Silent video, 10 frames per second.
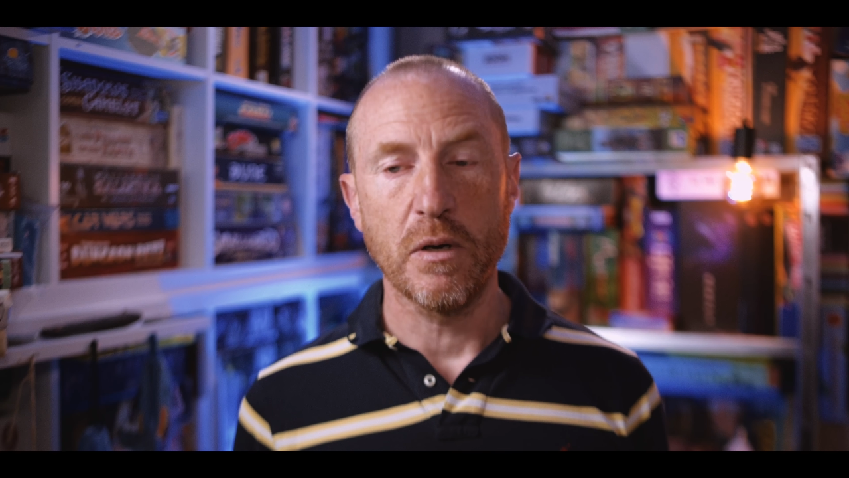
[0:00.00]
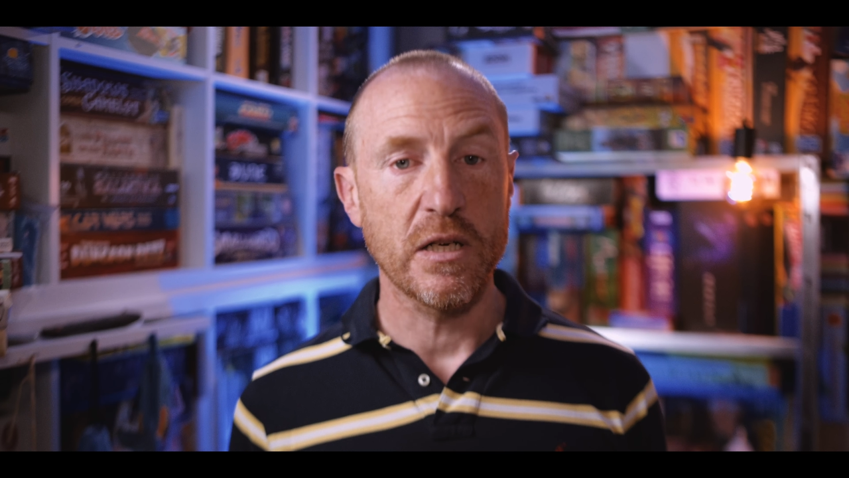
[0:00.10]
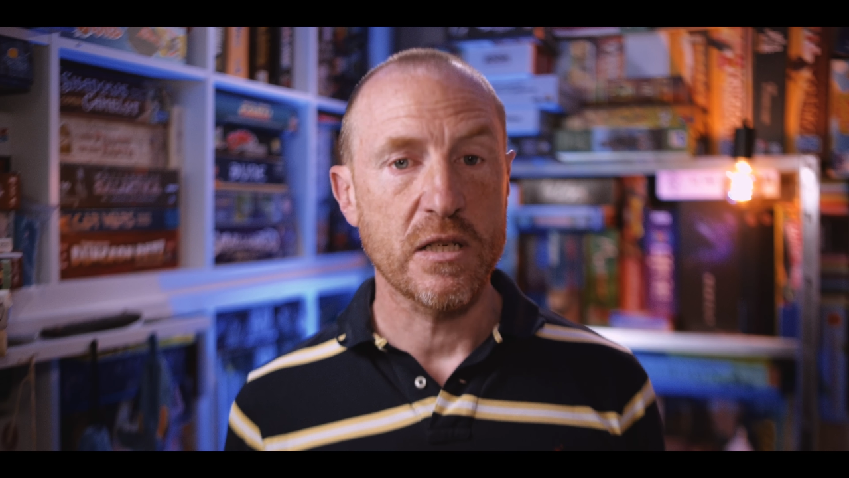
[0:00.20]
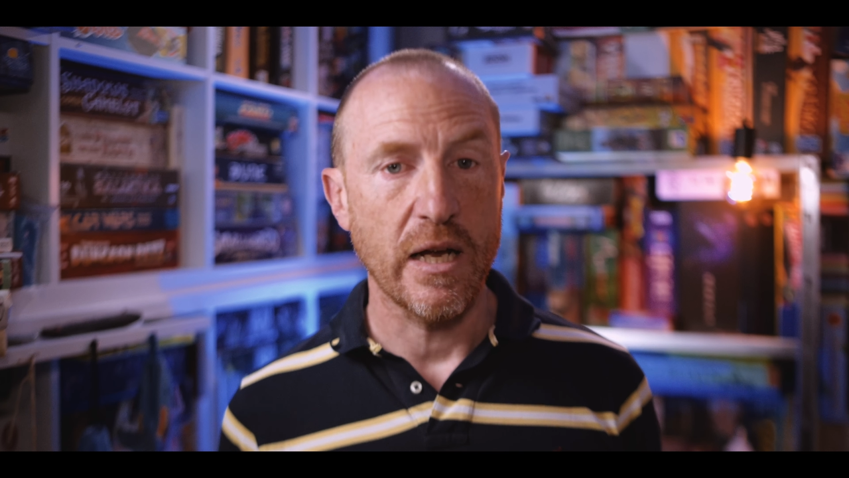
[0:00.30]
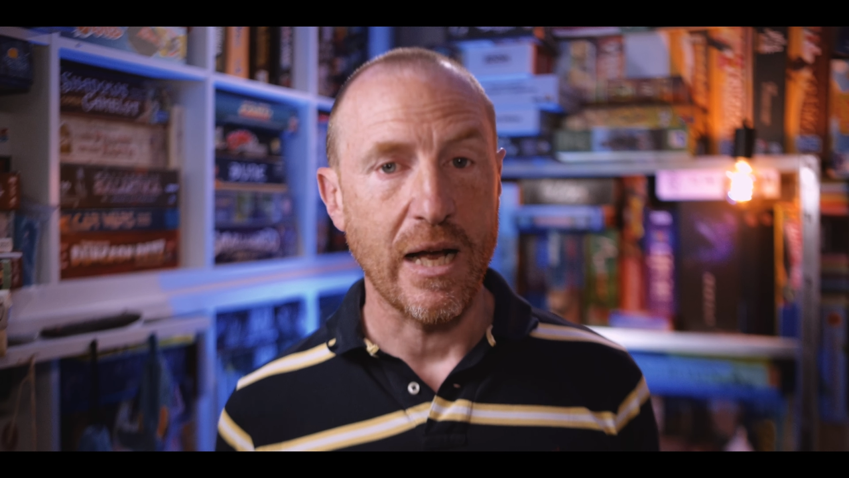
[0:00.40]
we're going to
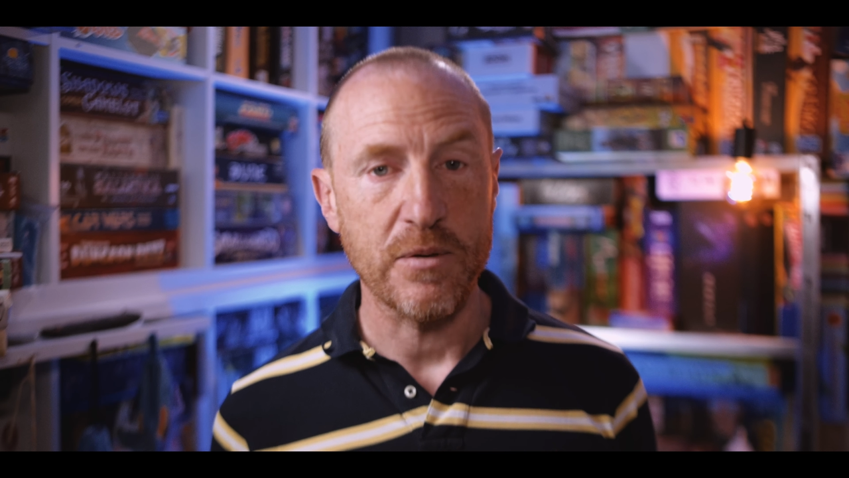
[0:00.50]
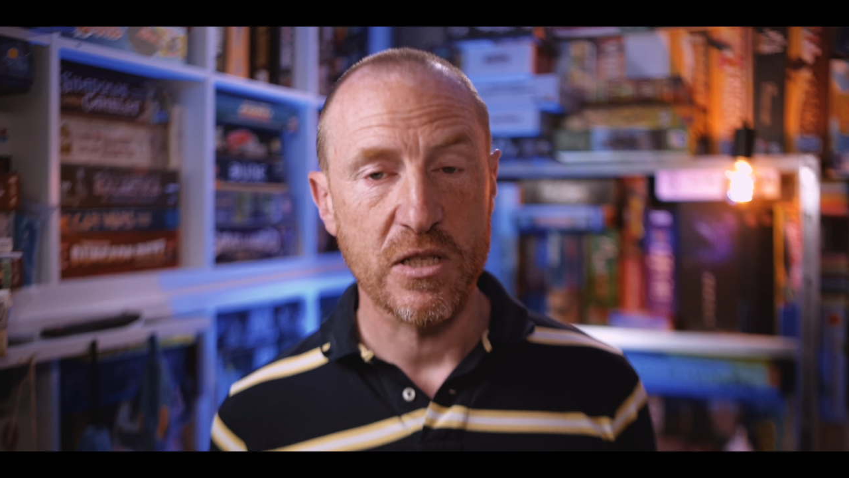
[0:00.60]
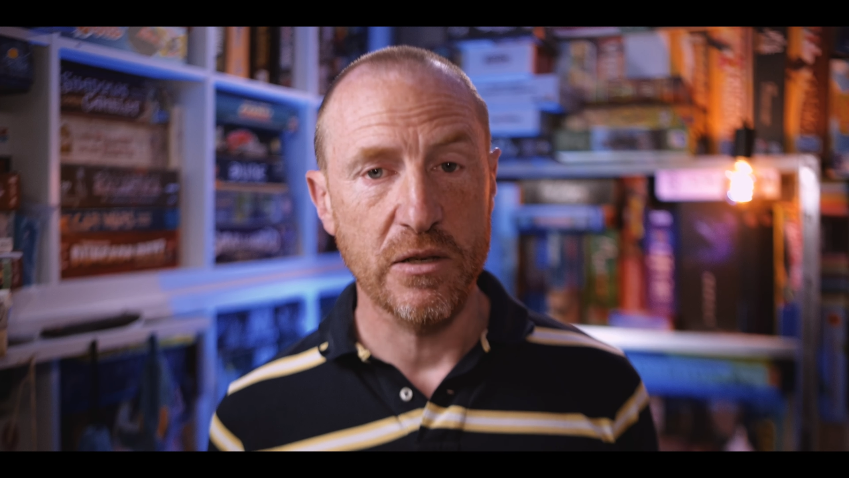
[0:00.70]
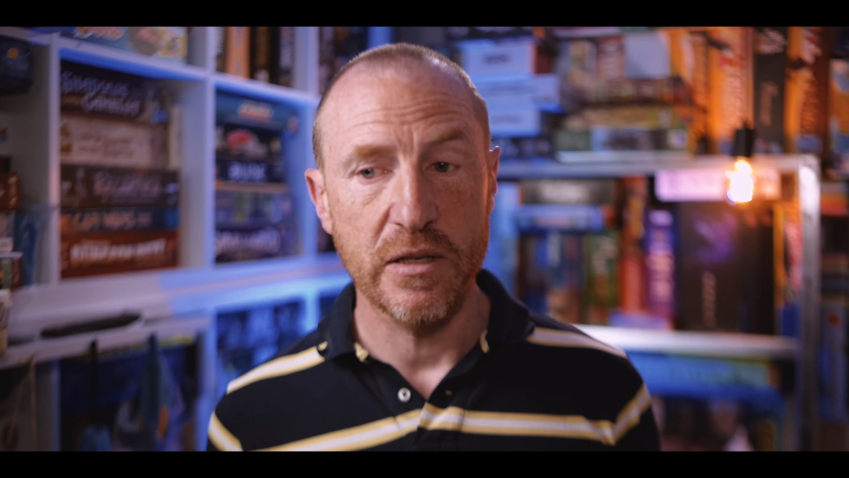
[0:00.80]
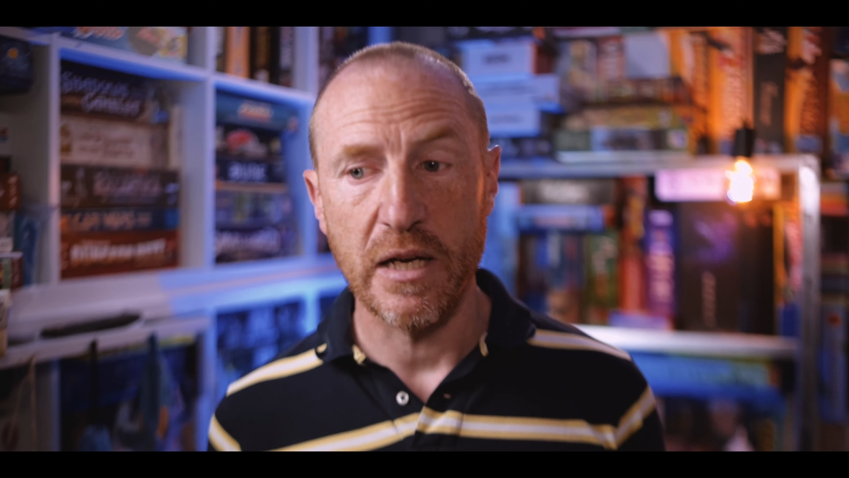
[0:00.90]
say
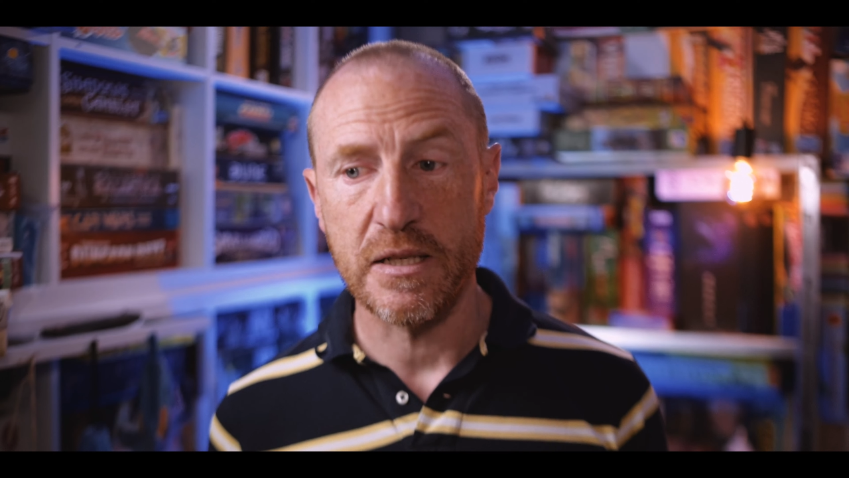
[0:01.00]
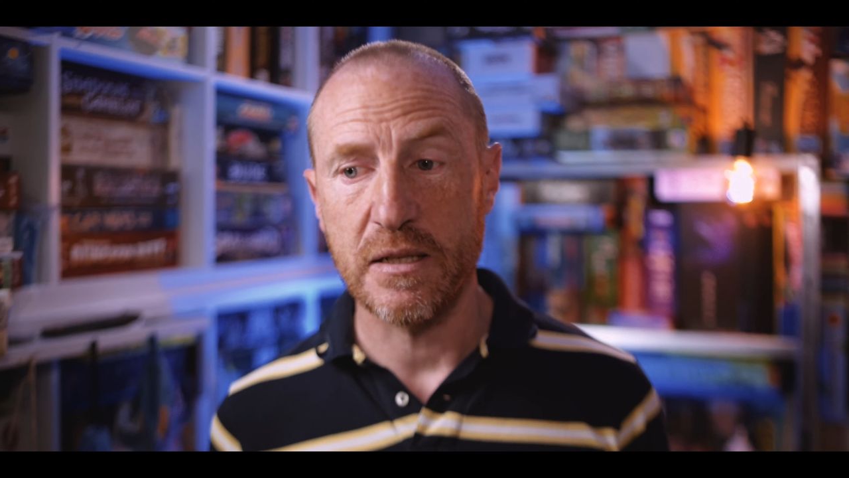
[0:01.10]
absolutely yes.